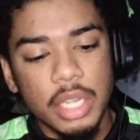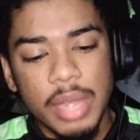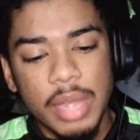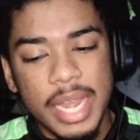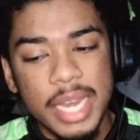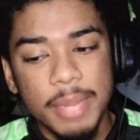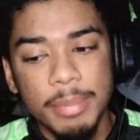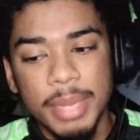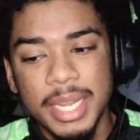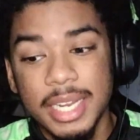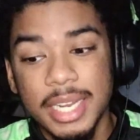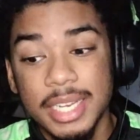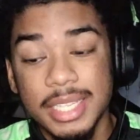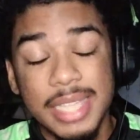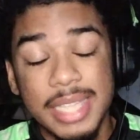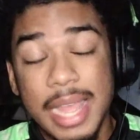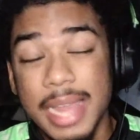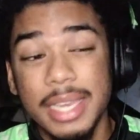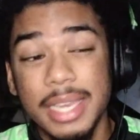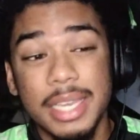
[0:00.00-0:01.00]
anybody that does
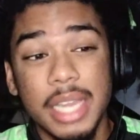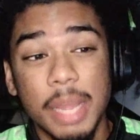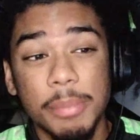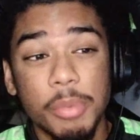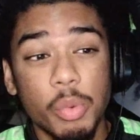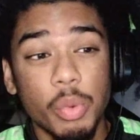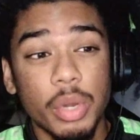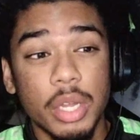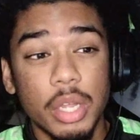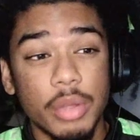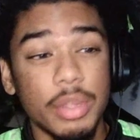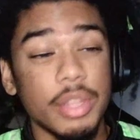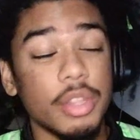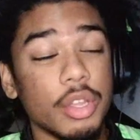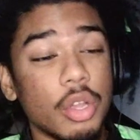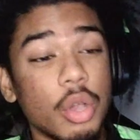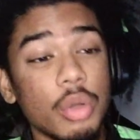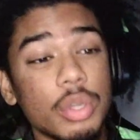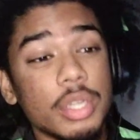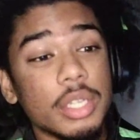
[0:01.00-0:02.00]
any type of workout, either
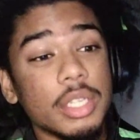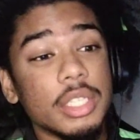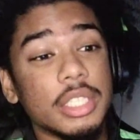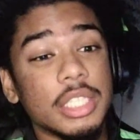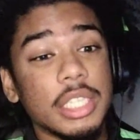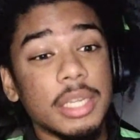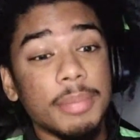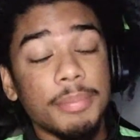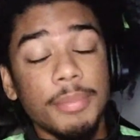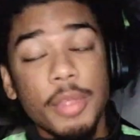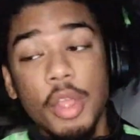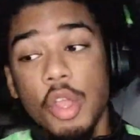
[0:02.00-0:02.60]
go to the gym,